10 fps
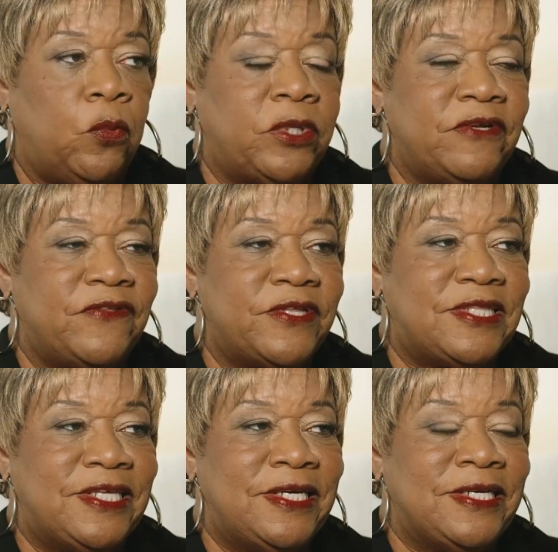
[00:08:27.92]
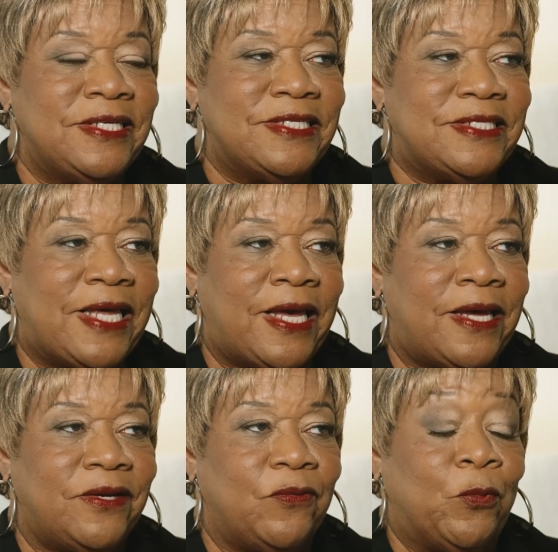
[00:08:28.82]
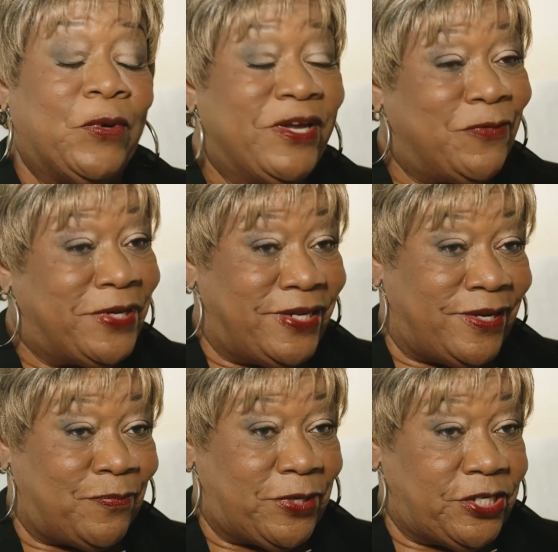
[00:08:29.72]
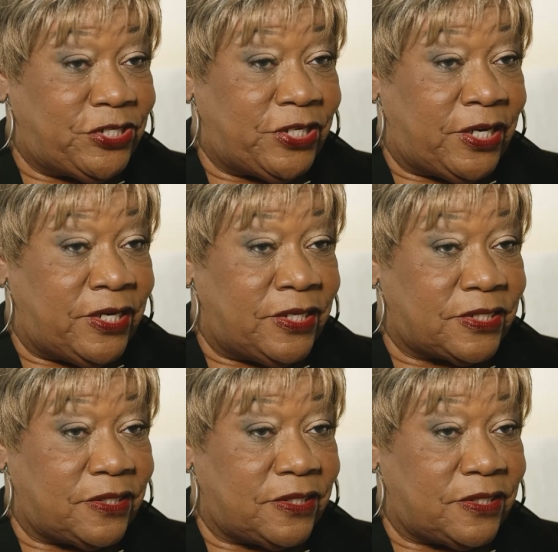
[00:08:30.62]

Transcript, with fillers: One of the things that we really appreciated